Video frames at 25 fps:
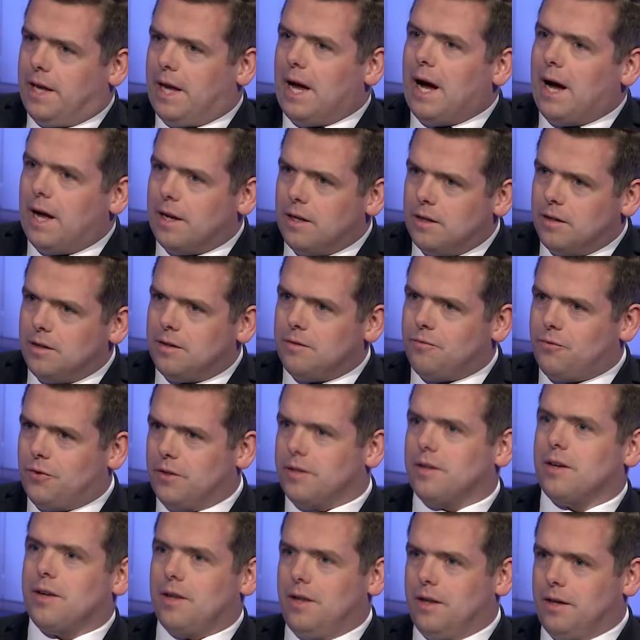they can't
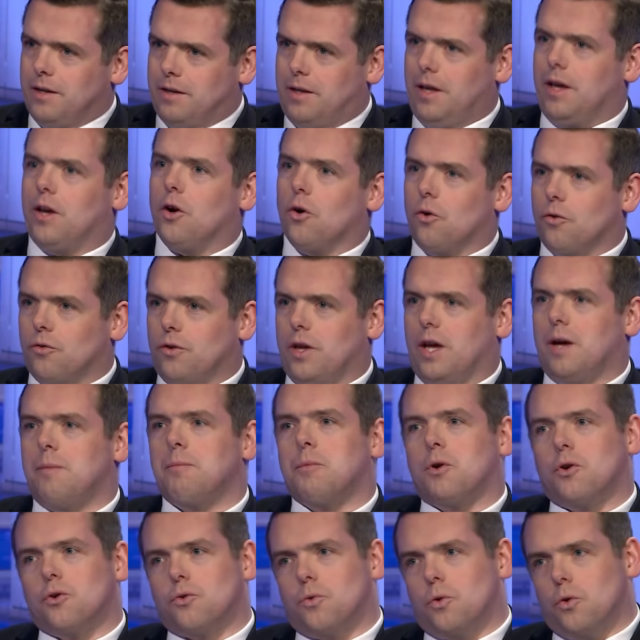physically take off yet
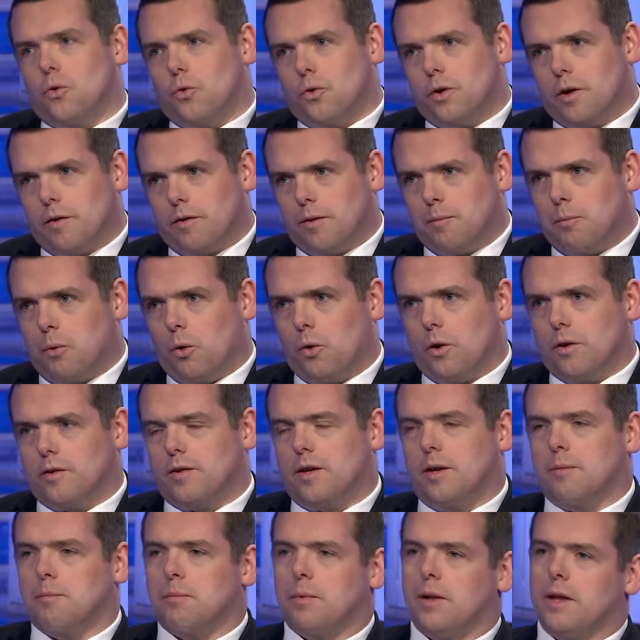because we don't have the
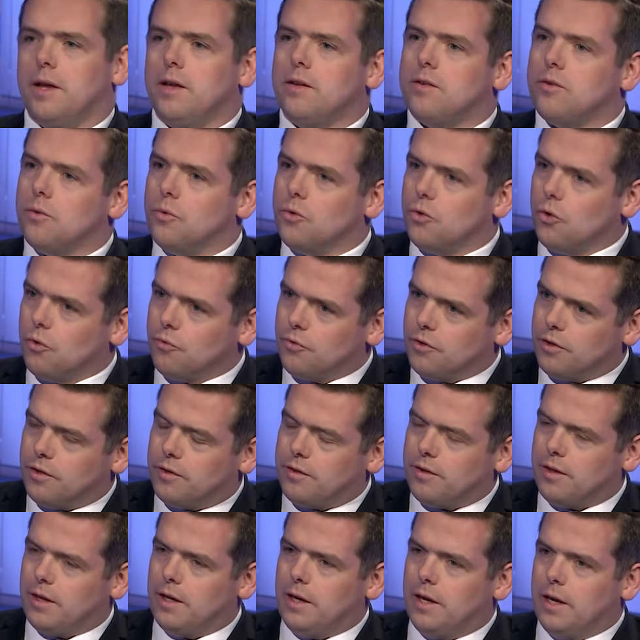policy in place. There was
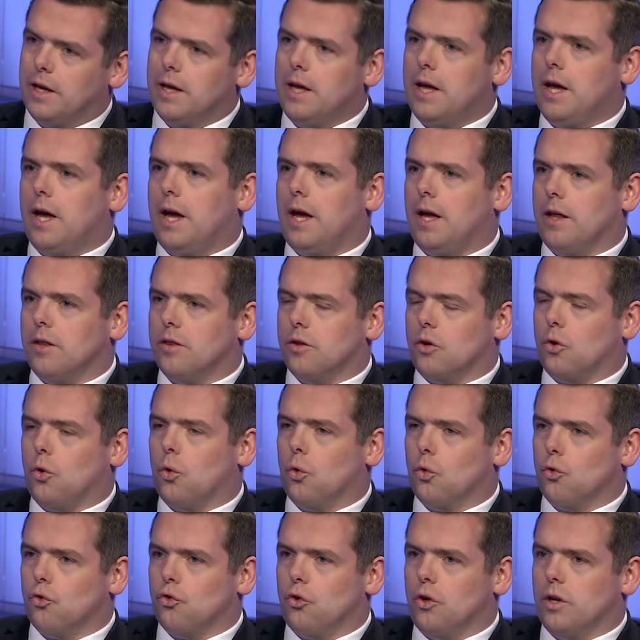obviously the
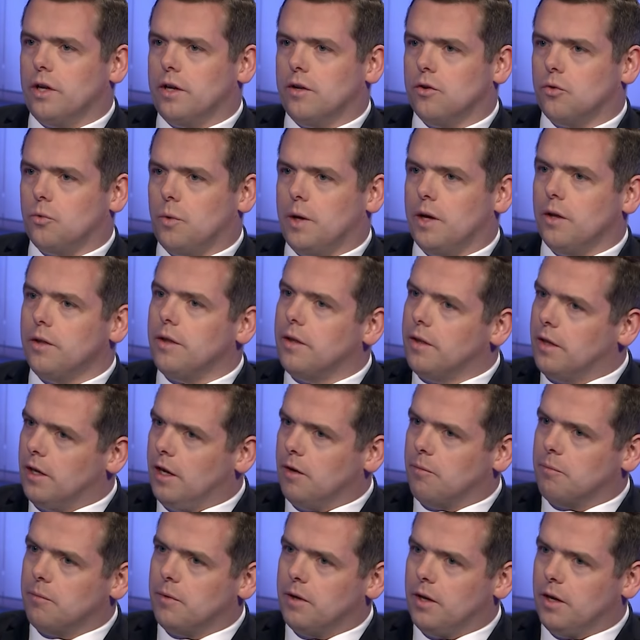court ruling as well, that the
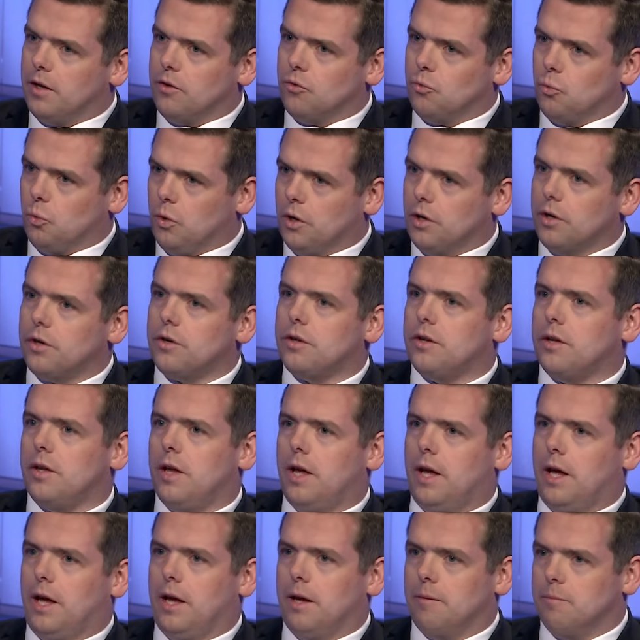government has worked
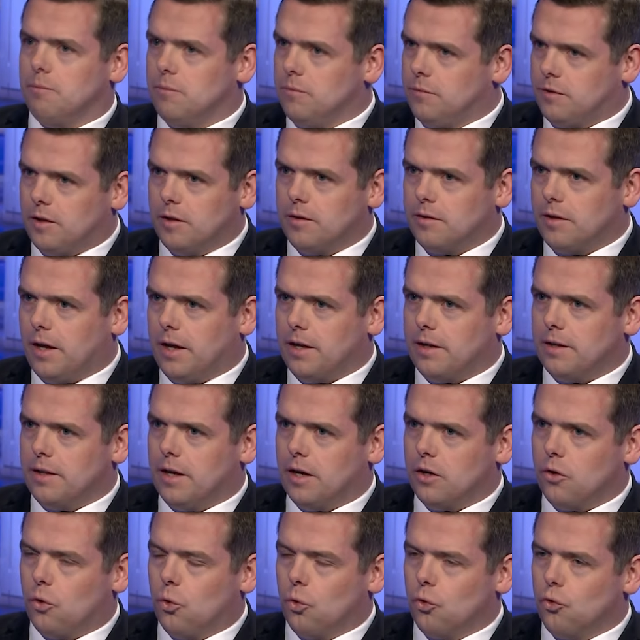since getting
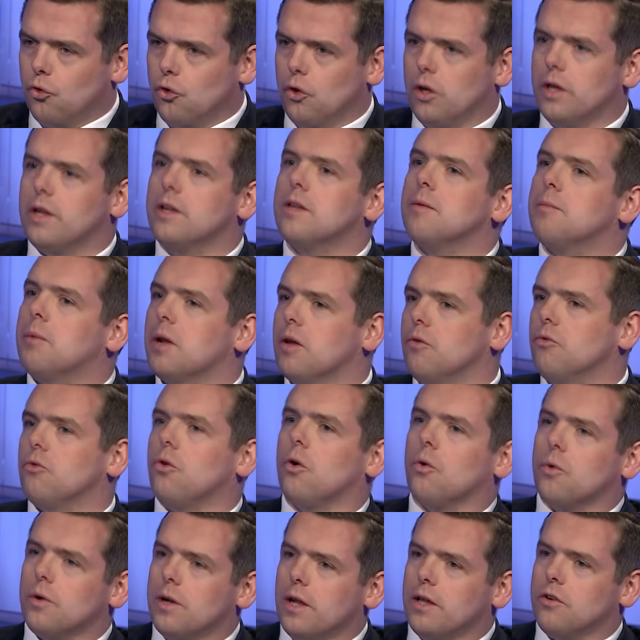that court ruling to bring
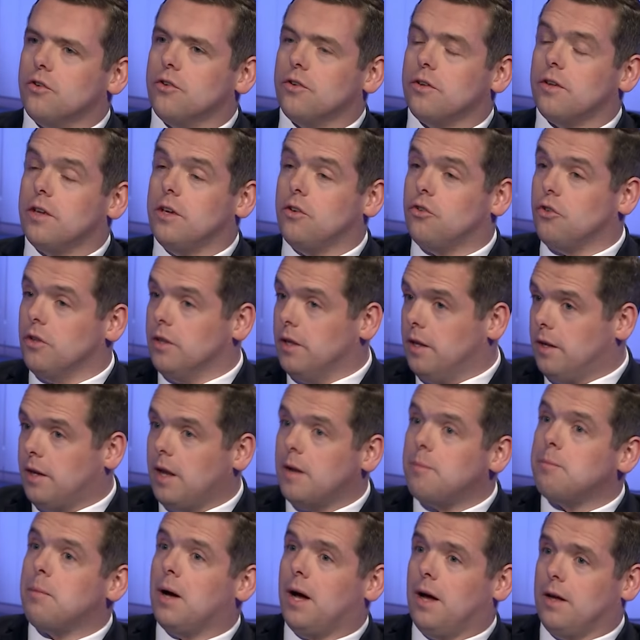forward legislation that
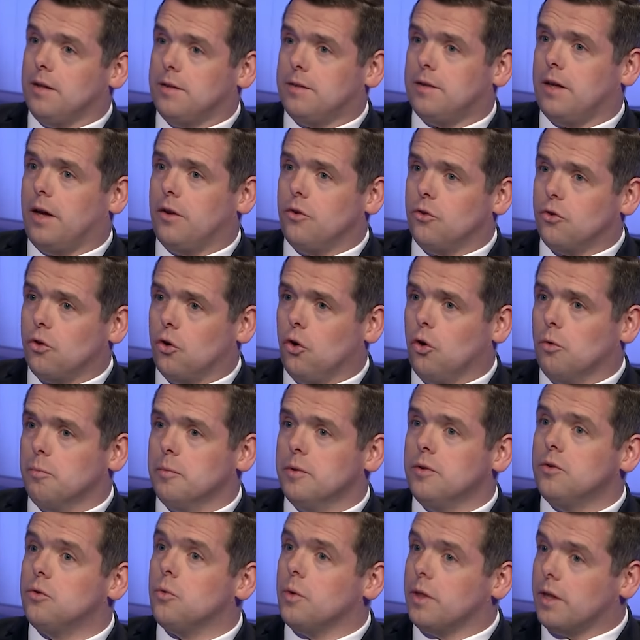did pass the House of
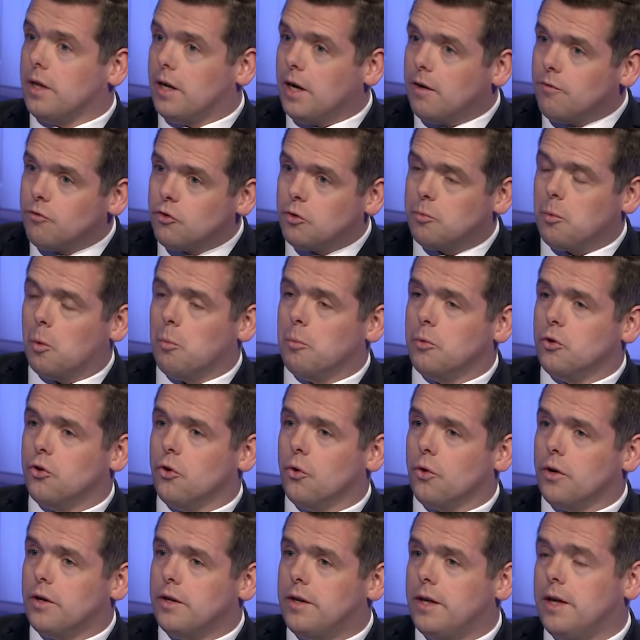Commons with a
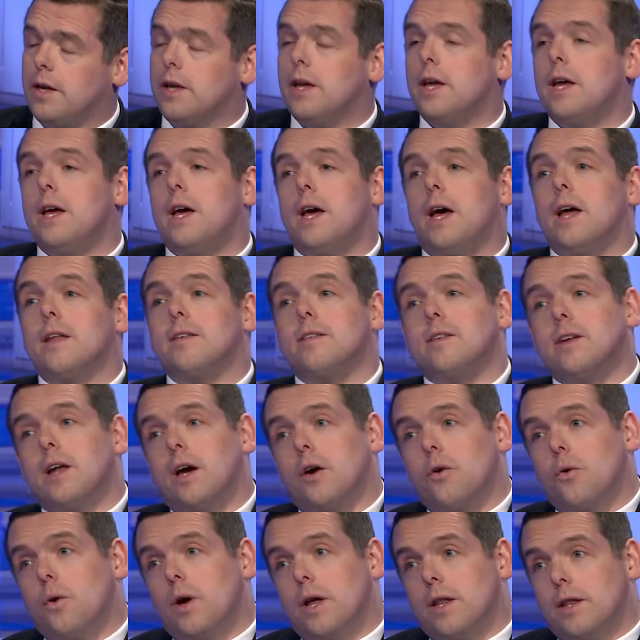majority. It's
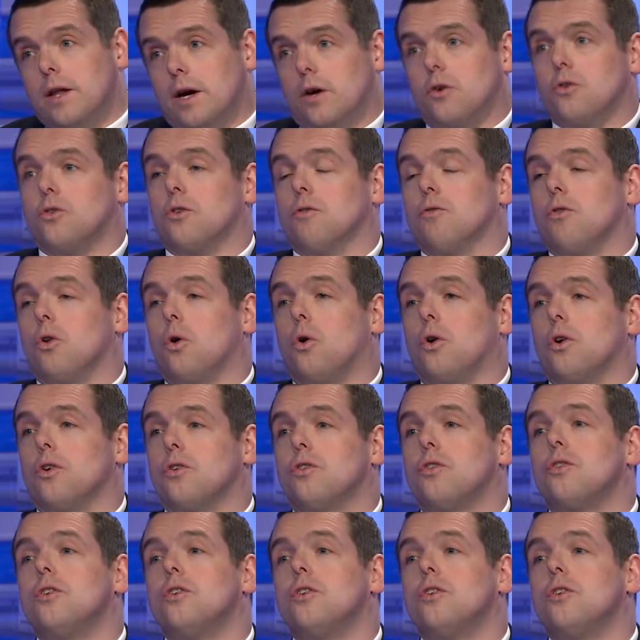now in the House of Lords.